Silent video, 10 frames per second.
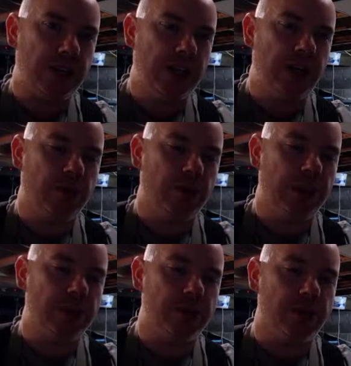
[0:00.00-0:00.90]
drew that
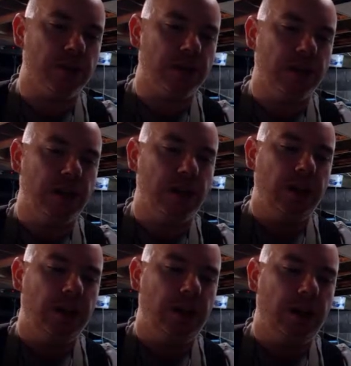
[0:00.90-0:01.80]
extra heat away
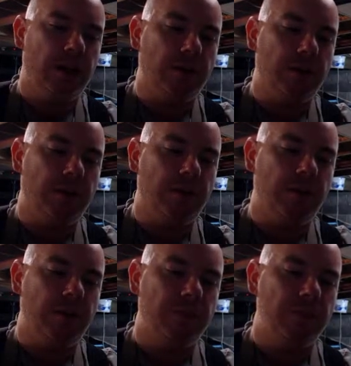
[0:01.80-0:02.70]
so that
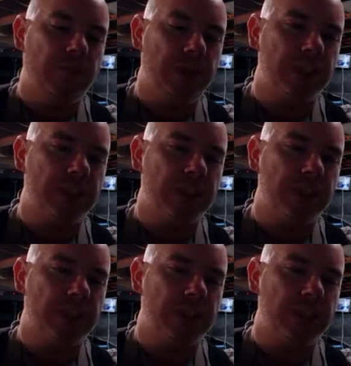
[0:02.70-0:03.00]
um,